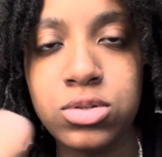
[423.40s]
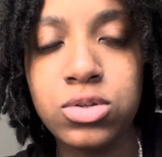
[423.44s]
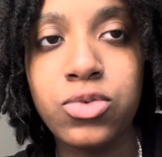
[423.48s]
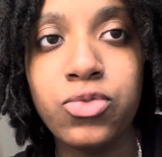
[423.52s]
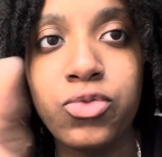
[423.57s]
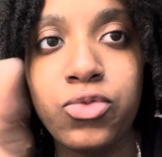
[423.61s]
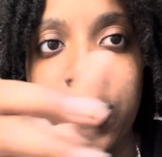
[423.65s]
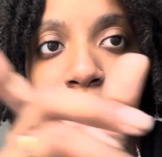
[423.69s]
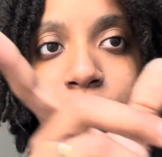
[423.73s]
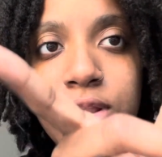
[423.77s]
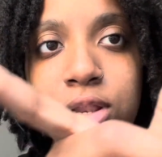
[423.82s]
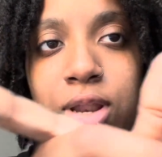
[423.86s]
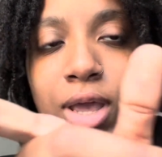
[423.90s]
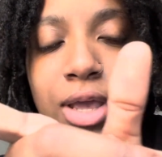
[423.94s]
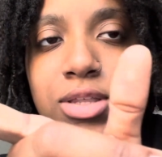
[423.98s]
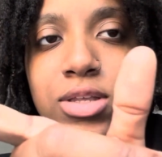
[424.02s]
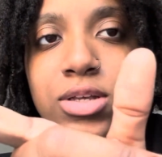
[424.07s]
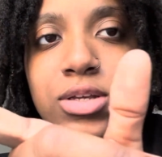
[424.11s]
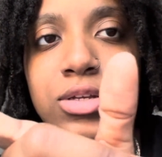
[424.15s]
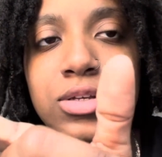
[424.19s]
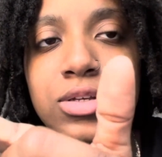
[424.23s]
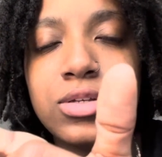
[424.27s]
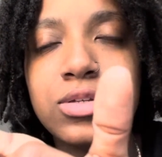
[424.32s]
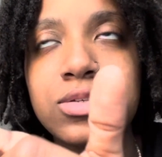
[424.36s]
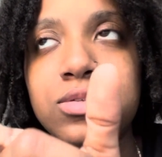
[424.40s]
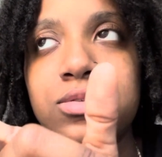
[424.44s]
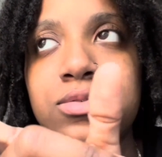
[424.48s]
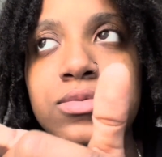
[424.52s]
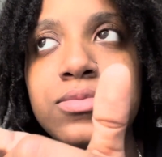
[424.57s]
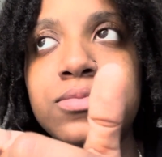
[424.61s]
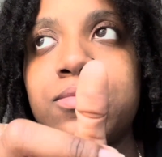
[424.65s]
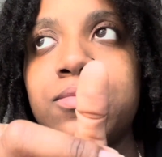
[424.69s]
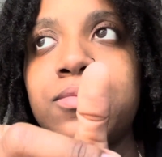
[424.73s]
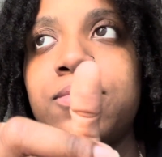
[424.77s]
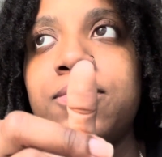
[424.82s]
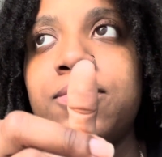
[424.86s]
the rate like the
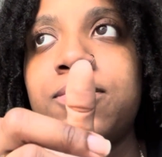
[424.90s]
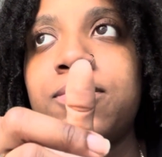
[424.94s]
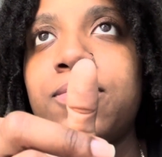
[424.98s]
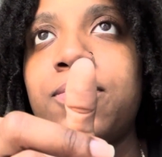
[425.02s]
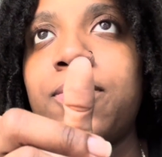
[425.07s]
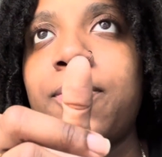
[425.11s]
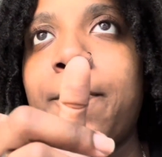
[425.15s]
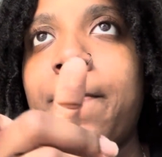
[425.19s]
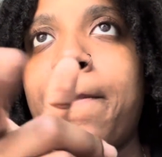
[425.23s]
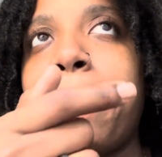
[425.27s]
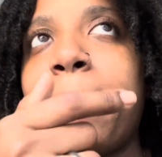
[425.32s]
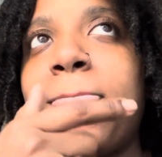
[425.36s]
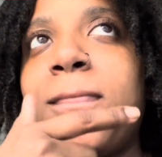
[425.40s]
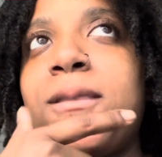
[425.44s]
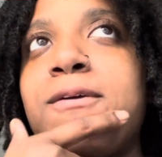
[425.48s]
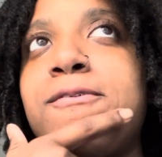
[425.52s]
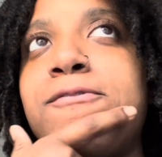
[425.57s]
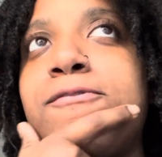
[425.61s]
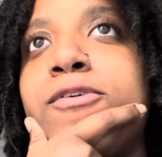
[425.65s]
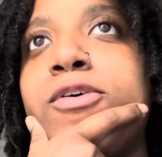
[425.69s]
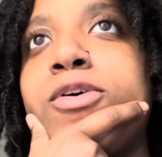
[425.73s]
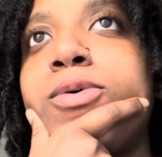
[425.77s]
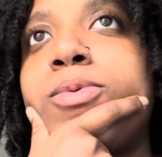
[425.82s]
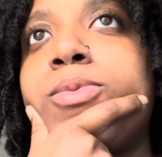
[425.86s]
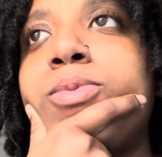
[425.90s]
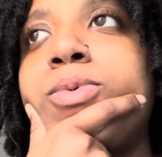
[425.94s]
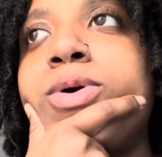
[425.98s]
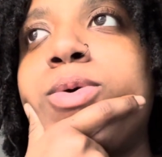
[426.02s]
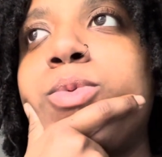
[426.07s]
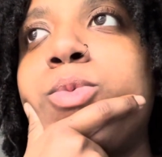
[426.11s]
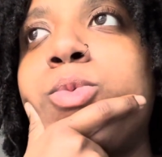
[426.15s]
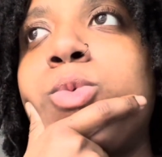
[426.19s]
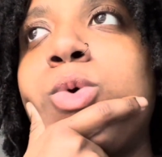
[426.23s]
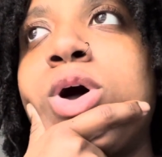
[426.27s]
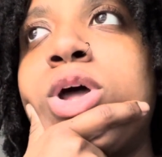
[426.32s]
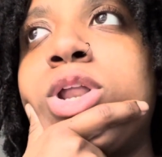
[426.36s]
for
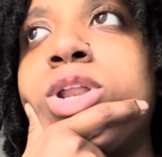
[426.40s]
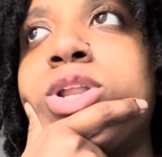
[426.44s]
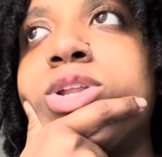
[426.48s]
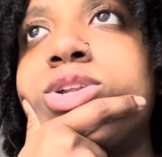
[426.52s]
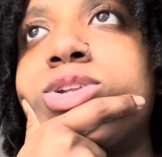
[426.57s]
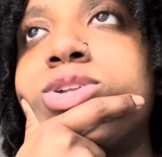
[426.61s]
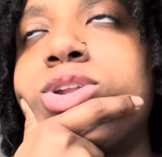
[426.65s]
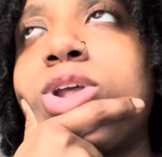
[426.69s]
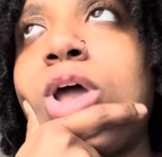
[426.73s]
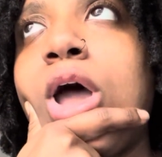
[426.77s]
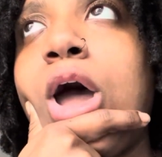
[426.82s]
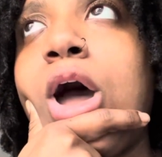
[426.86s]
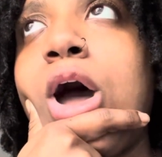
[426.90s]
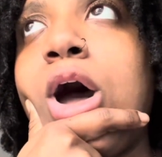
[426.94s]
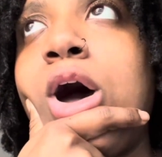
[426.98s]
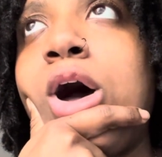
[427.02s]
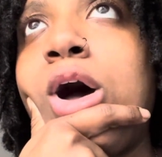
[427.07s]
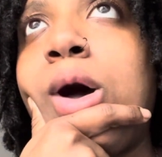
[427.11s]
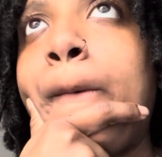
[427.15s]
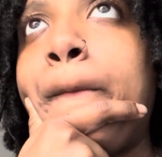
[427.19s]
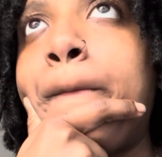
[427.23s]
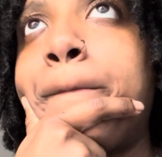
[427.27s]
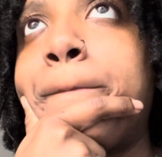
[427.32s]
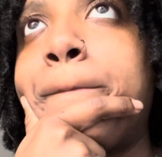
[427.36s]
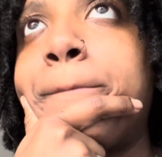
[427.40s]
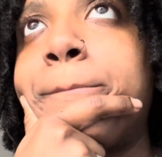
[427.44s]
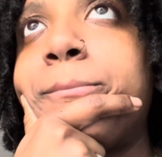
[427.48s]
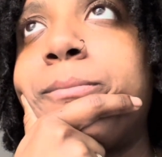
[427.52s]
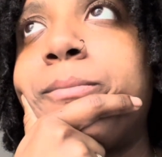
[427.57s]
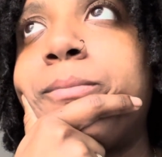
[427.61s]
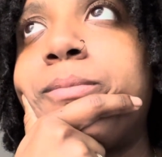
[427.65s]
what one um